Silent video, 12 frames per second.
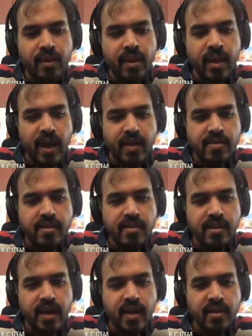x is
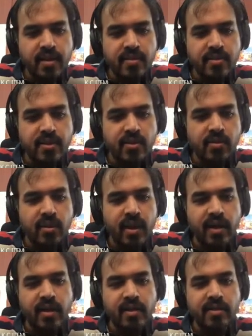greater than 0,
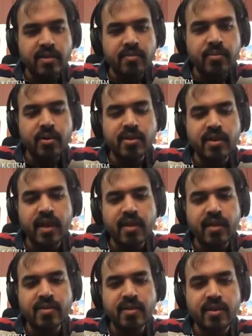right? This input is greater
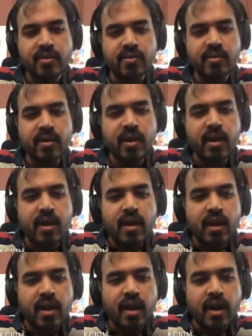than 0.
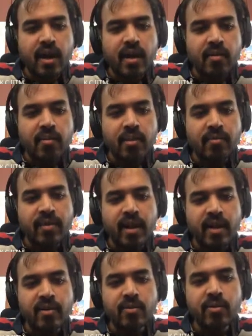But when I
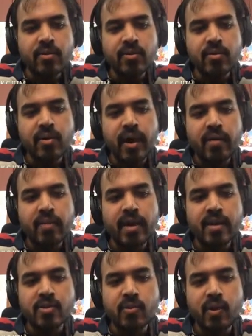do n
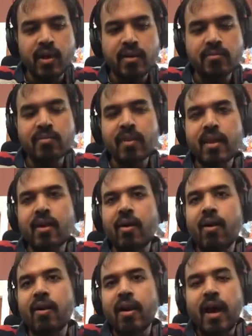minus 1,
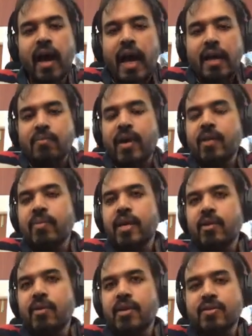it might be
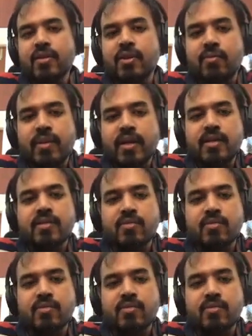equal to 0 because